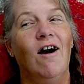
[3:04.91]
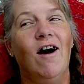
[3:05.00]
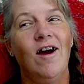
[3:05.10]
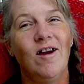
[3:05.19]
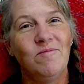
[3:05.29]

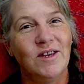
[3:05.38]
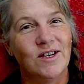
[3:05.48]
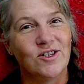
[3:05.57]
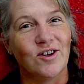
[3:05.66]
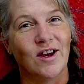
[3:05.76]
I'm going
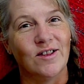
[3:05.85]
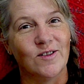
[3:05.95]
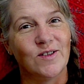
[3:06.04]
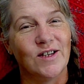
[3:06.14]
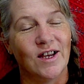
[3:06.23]
to try
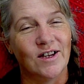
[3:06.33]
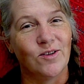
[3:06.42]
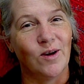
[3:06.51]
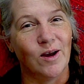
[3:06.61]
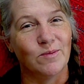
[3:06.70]
this 10
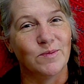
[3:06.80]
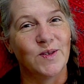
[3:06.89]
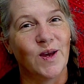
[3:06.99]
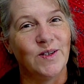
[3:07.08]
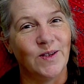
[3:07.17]
grams
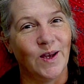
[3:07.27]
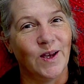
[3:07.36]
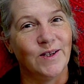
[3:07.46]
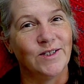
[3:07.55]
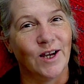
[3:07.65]
a
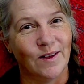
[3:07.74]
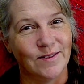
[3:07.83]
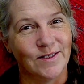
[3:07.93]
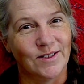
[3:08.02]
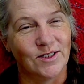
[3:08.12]
day
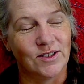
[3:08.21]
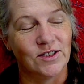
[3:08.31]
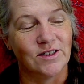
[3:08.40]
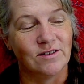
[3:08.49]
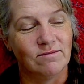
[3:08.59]
challenge.